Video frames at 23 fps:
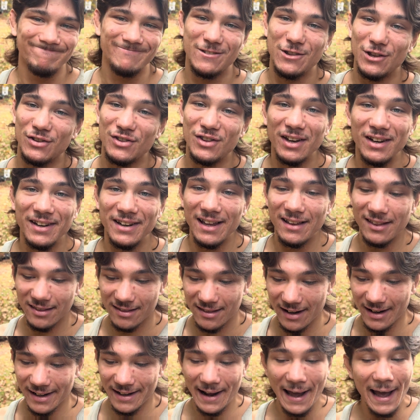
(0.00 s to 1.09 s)
just
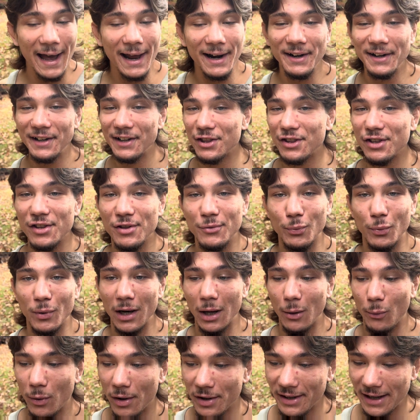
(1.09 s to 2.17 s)
unnecessary to add and it's just what
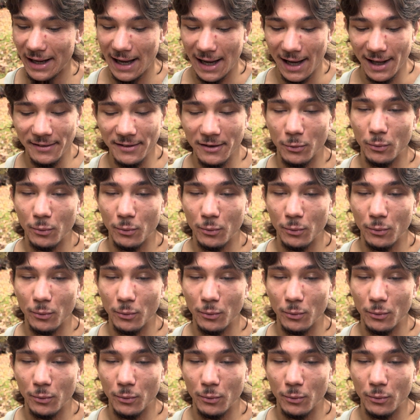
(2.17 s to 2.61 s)
I wanted to add,